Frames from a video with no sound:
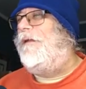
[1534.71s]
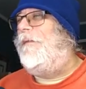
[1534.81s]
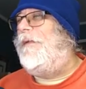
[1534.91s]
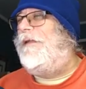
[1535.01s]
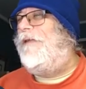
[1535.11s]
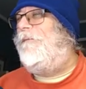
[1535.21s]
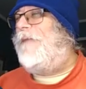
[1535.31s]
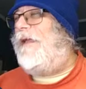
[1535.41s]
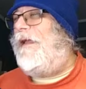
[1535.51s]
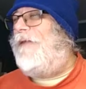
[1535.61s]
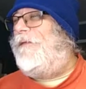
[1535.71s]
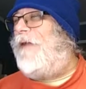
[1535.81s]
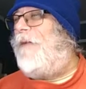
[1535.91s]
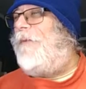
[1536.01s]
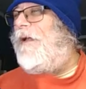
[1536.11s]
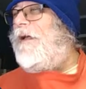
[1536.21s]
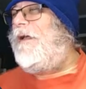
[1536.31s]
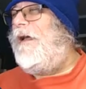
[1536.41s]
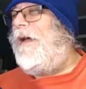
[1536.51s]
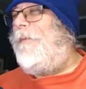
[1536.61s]
been giving me heads up
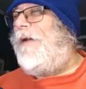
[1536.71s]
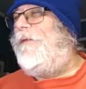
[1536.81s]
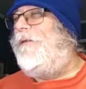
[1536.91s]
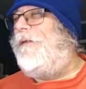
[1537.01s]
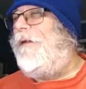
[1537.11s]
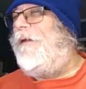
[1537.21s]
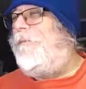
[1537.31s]
about this other